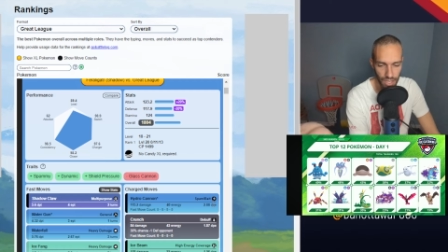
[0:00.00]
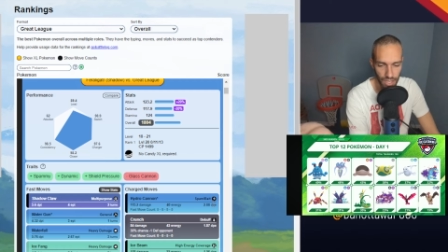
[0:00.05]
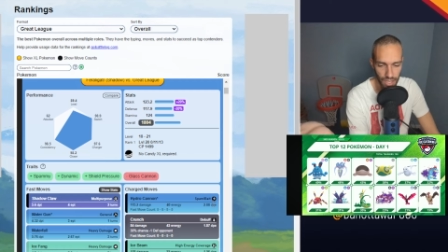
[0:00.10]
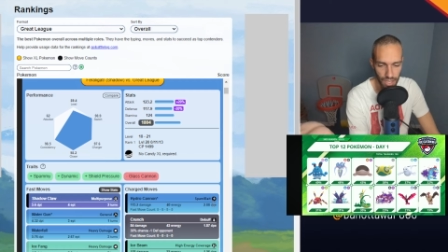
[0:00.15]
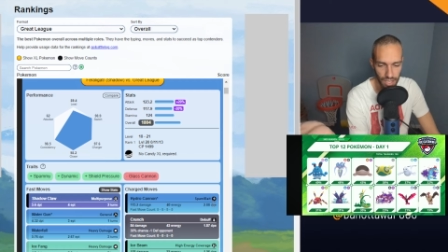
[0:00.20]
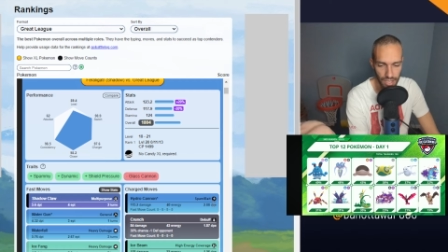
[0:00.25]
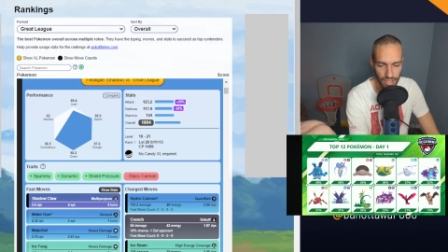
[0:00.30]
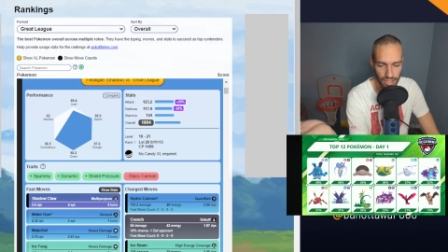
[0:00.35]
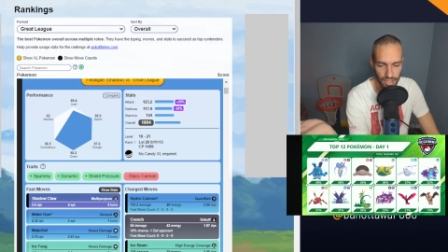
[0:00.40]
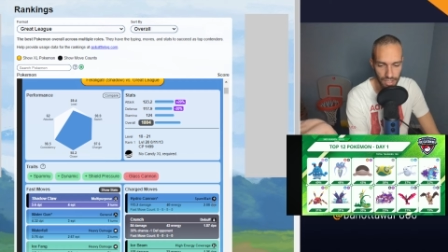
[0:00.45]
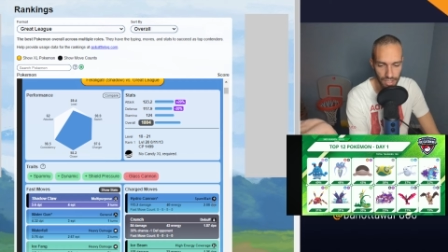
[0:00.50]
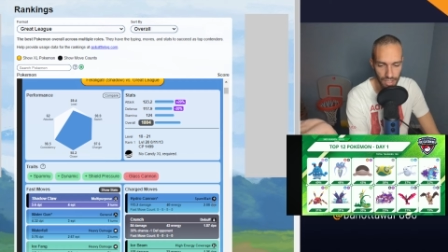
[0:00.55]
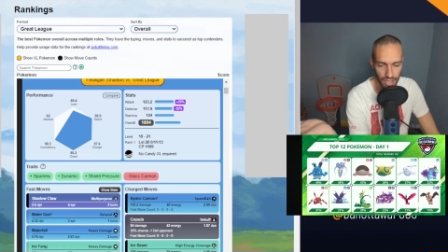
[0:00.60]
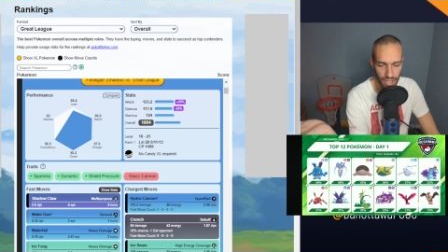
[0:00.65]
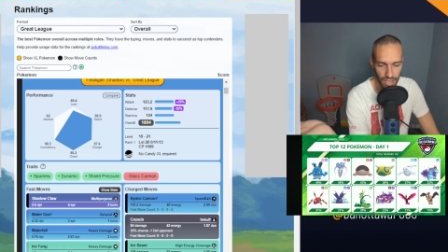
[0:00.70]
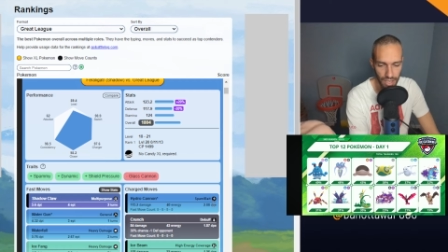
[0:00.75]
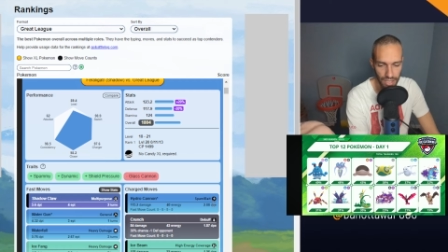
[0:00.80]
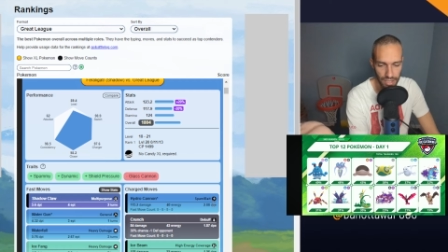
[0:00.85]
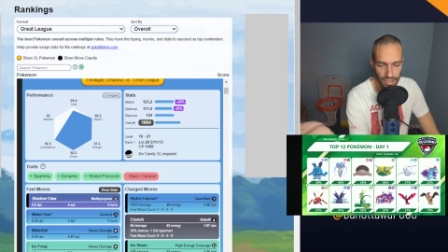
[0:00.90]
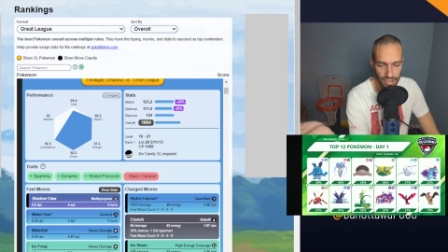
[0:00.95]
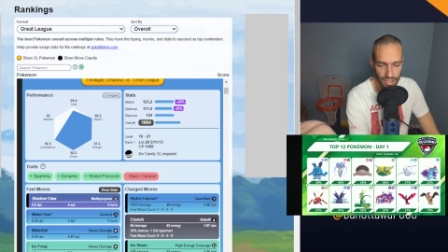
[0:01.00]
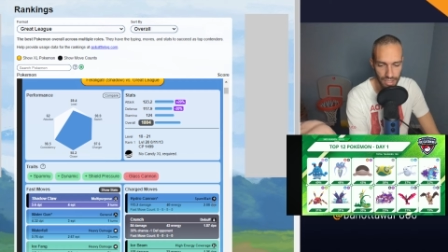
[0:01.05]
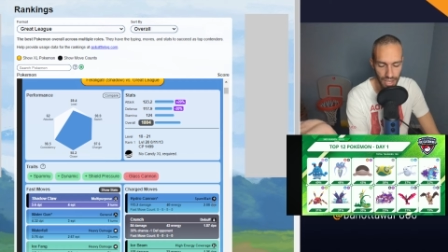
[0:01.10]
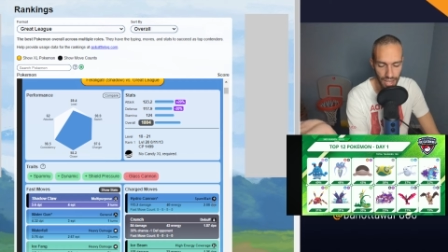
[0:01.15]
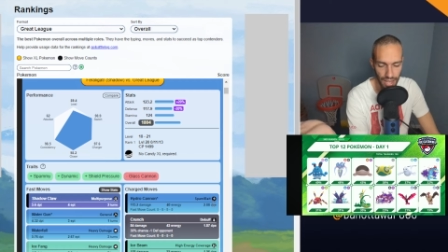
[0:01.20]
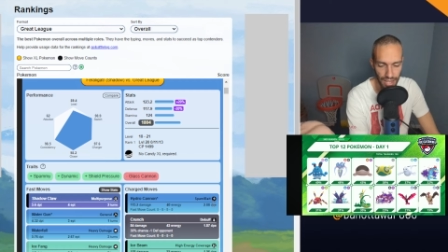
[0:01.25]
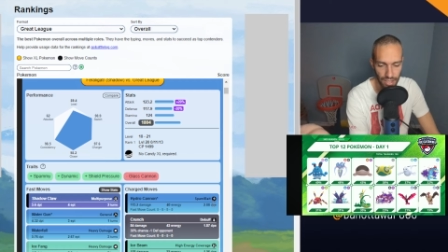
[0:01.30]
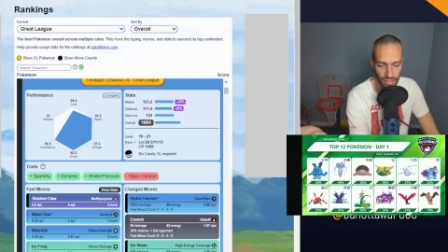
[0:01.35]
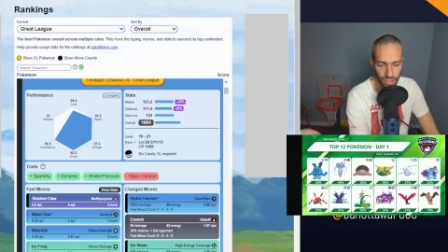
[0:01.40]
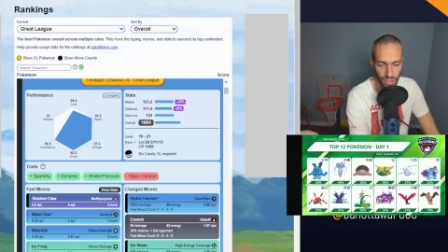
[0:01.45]
in
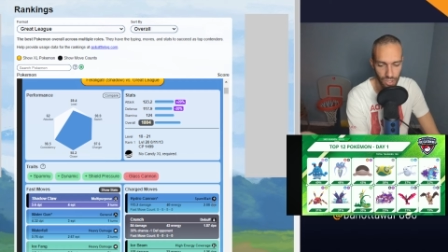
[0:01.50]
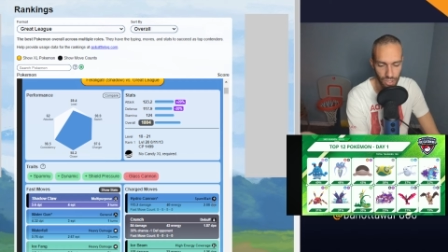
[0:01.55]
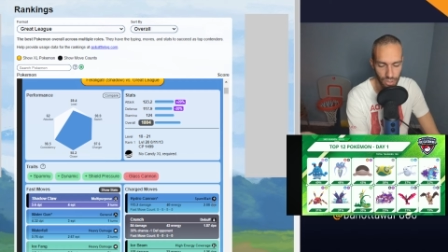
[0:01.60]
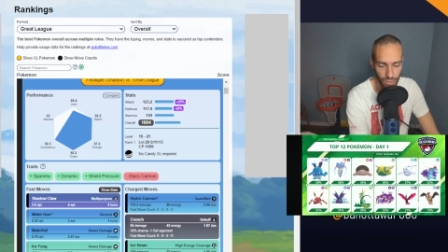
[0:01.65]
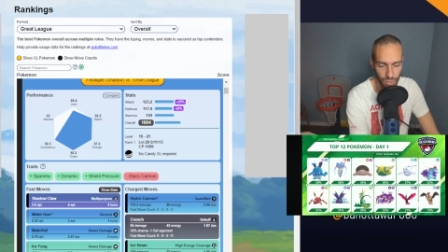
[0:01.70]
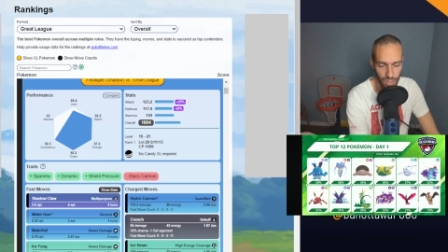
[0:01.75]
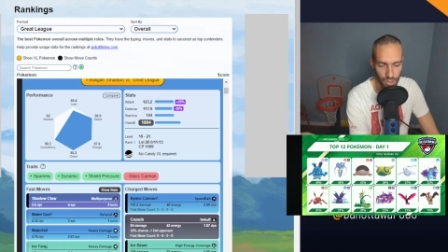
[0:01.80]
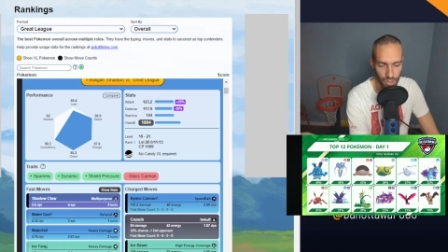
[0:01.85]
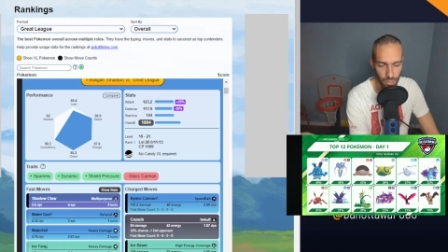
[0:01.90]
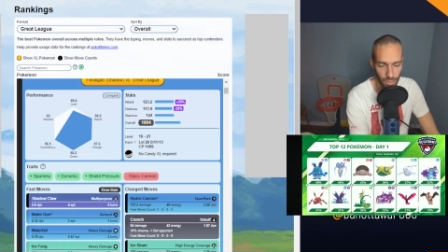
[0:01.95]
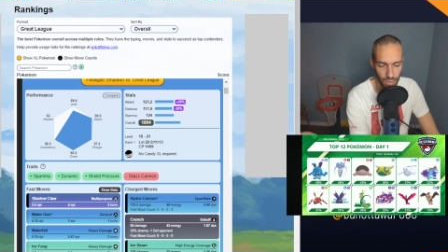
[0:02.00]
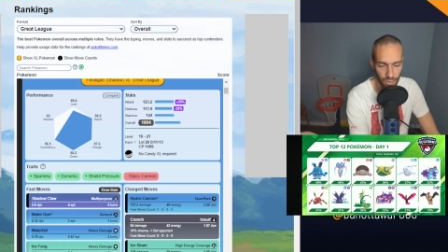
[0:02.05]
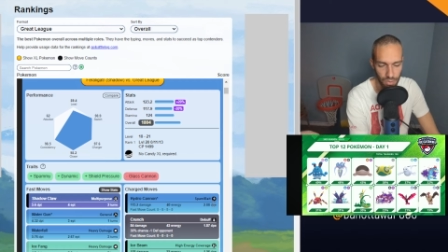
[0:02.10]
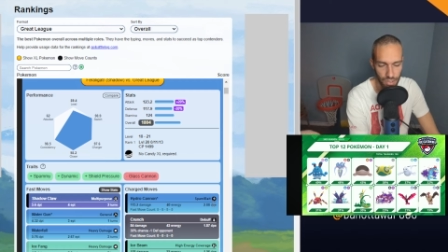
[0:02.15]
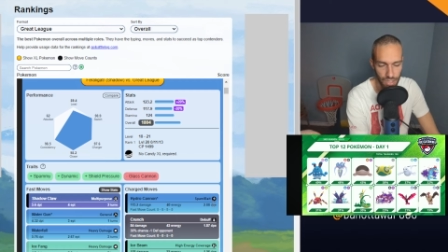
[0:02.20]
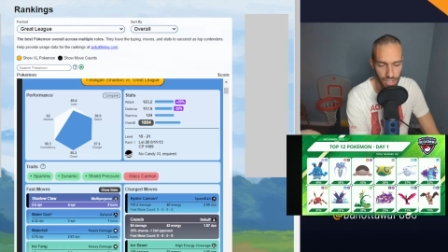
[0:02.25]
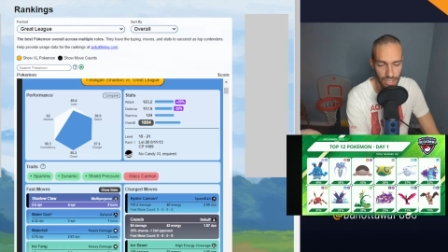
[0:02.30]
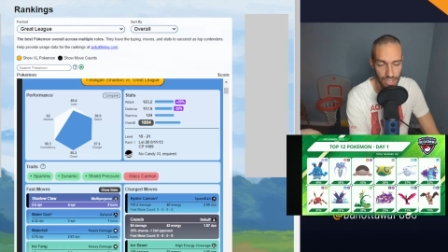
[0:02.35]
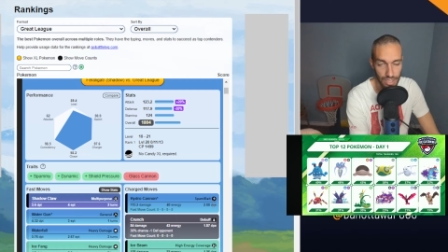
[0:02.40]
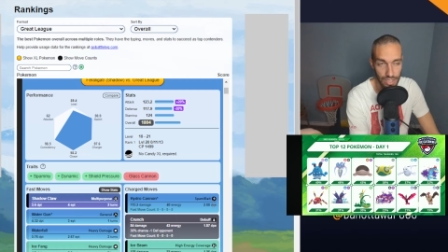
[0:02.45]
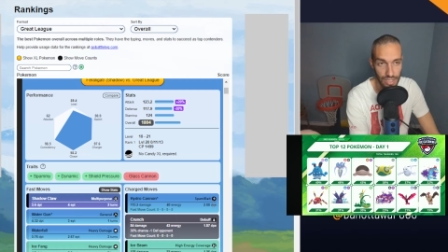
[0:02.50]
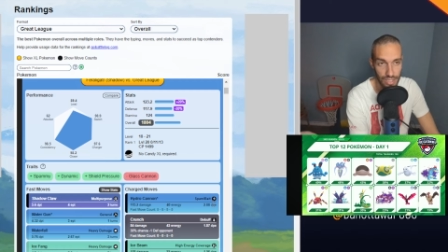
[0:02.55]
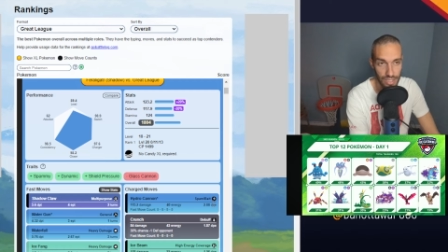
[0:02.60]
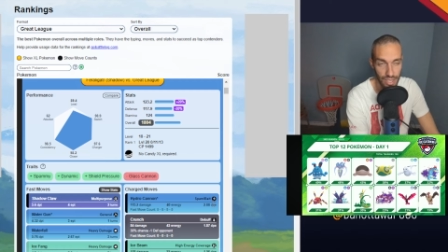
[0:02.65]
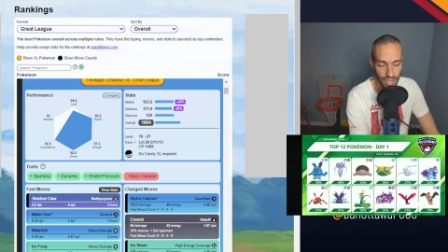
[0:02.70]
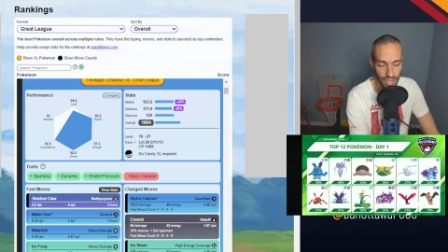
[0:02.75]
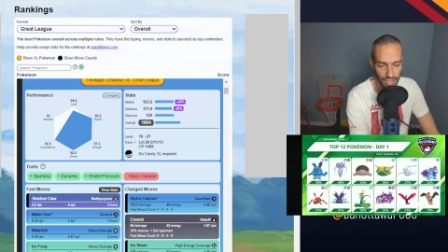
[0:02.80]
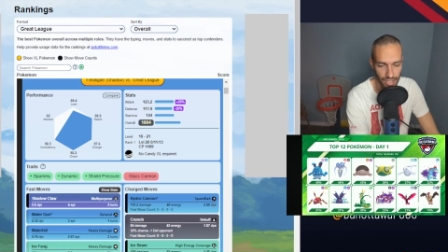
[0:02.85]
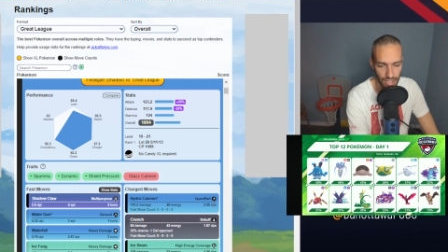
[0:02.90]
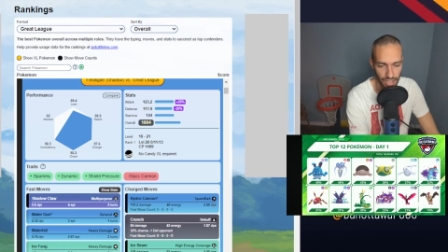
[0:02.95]
10 turns with the moves is
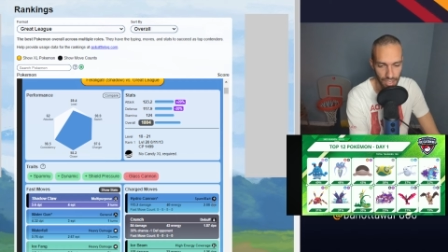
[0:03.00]
insane,